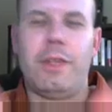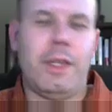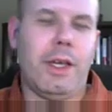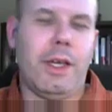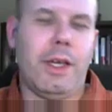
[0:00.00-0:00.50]

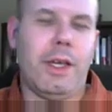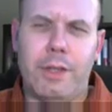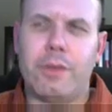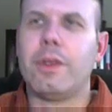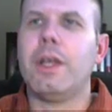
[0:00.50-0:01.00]
I think it
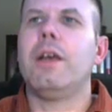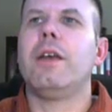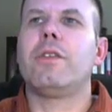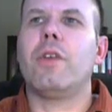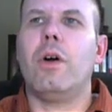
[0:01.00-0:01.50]
is.
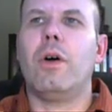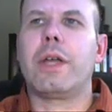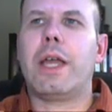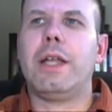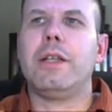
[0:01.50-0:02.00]
So
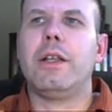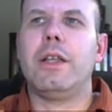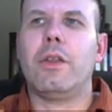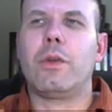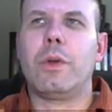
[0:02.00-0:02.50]
again,
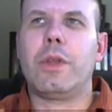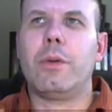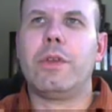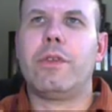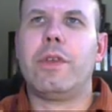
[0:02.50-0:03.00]
another one that
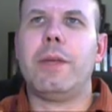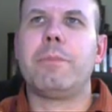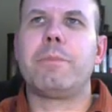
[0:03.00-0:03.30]
we see.